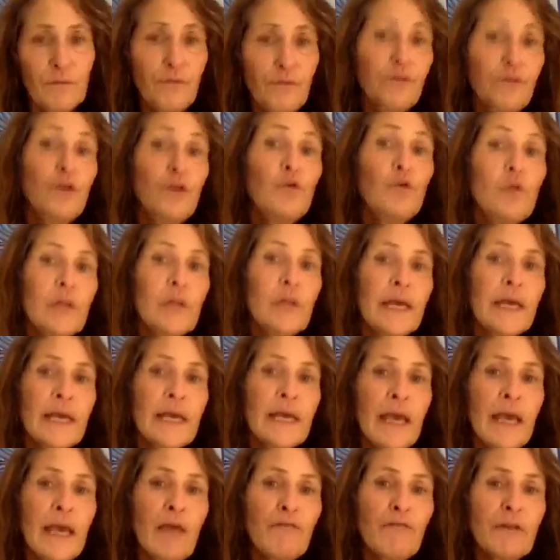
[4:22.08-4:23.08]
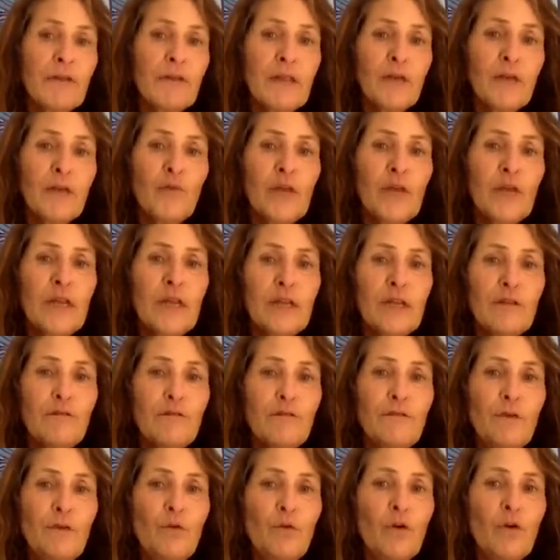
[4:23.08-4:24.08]
fueling everything we need
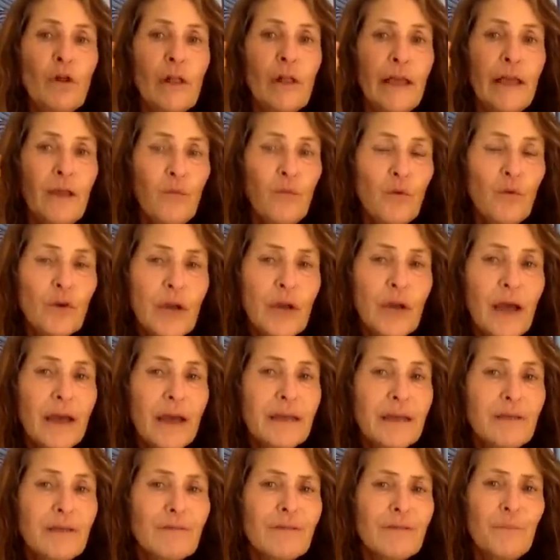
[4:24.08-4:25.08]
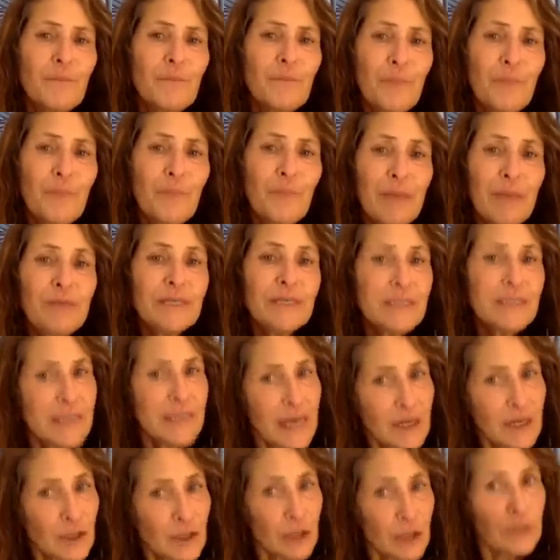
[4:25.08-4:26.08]
to fuel. And we're kind of in the baby
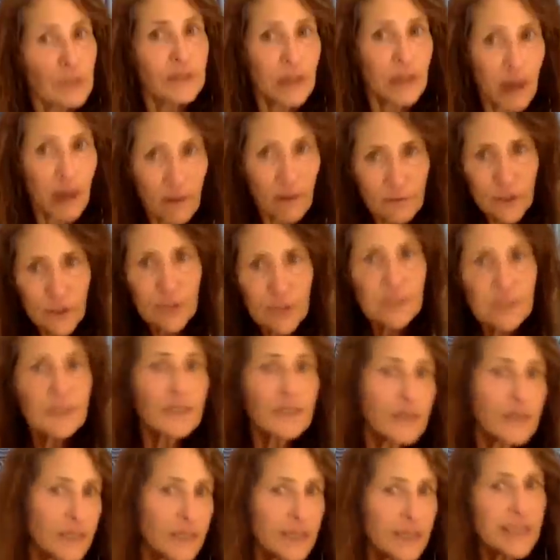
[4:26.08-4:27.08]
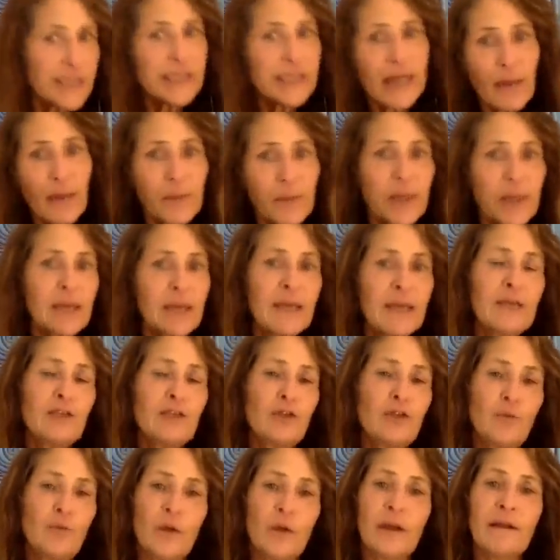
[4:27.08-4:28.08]
stages of just stepping
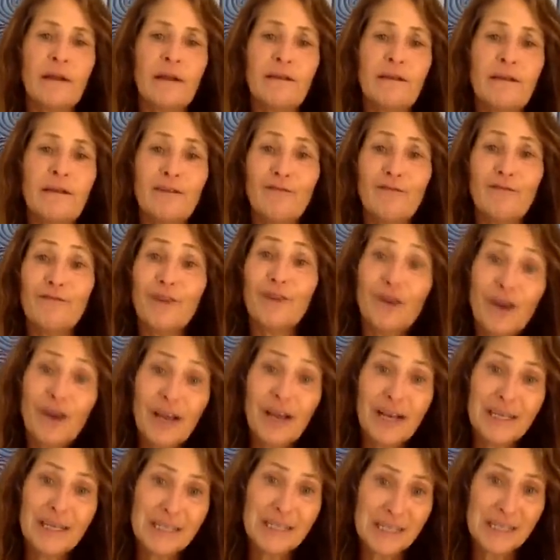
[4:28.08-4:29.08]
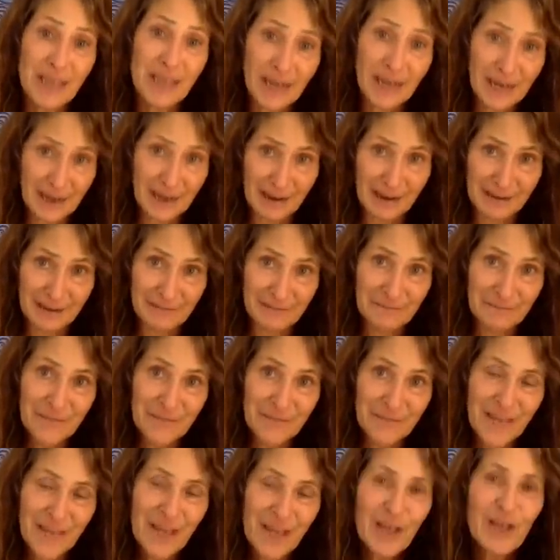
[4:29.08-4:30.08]
into it, and it's very exciting.
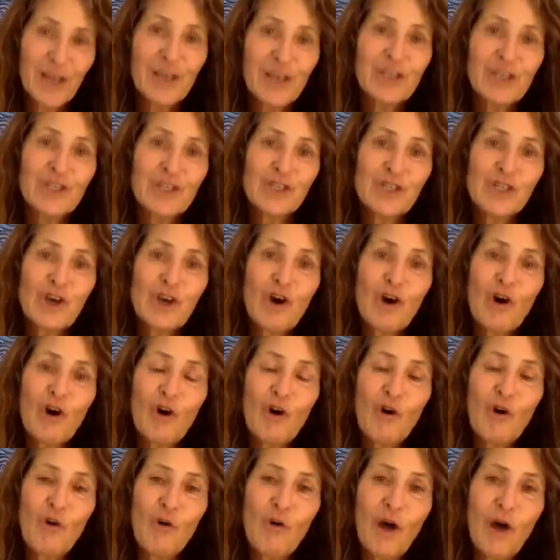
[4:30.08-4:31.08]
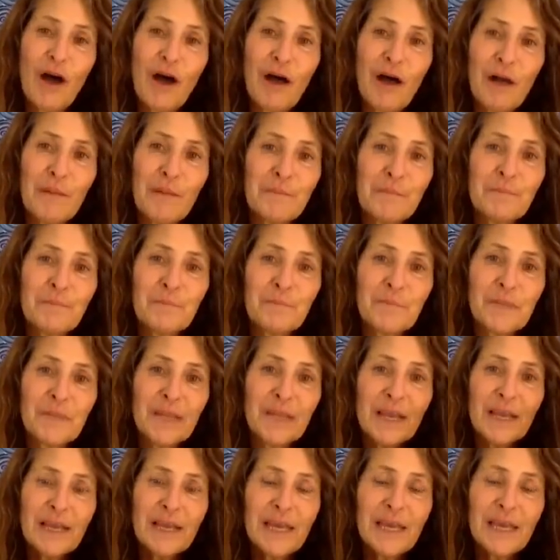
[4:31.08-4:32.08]
So
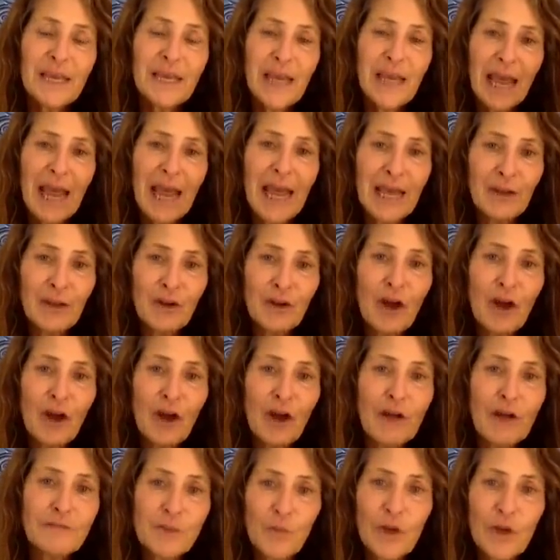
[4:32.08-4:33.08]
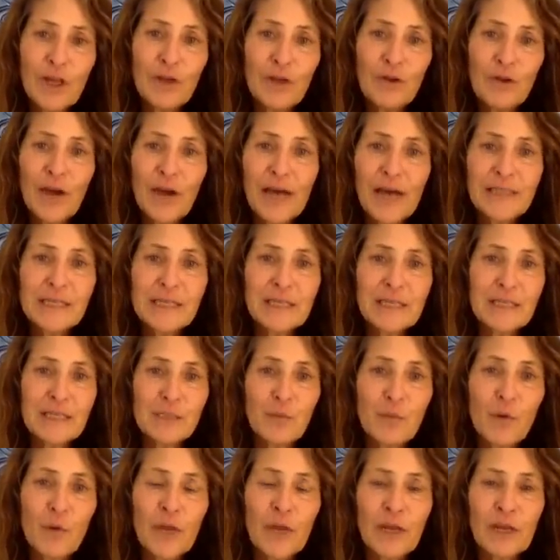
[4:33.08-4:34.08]
can I hand it off to one of you guys at
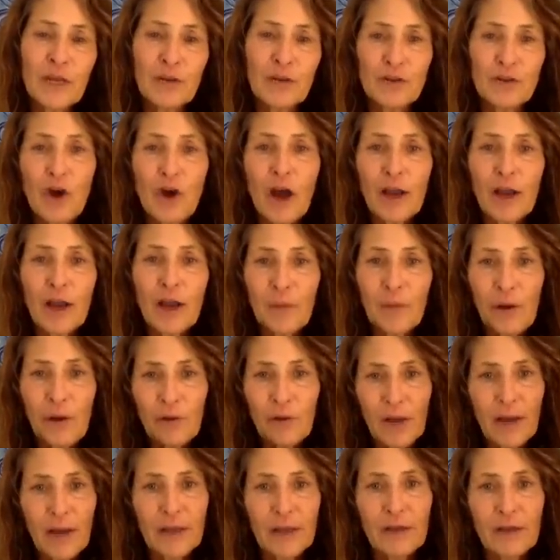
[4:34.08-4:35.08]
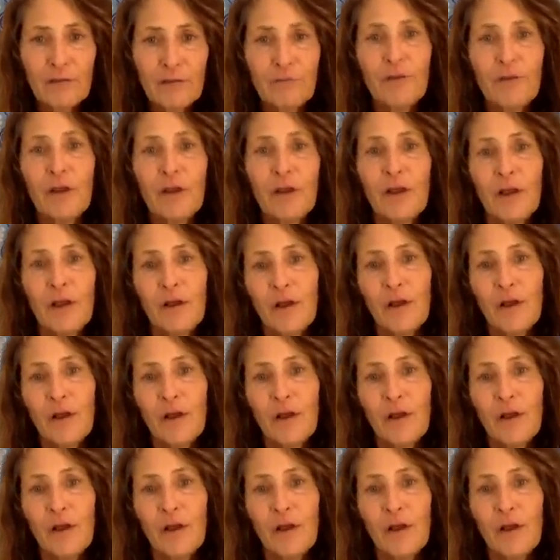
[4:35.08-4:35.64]
this point and talk about kind of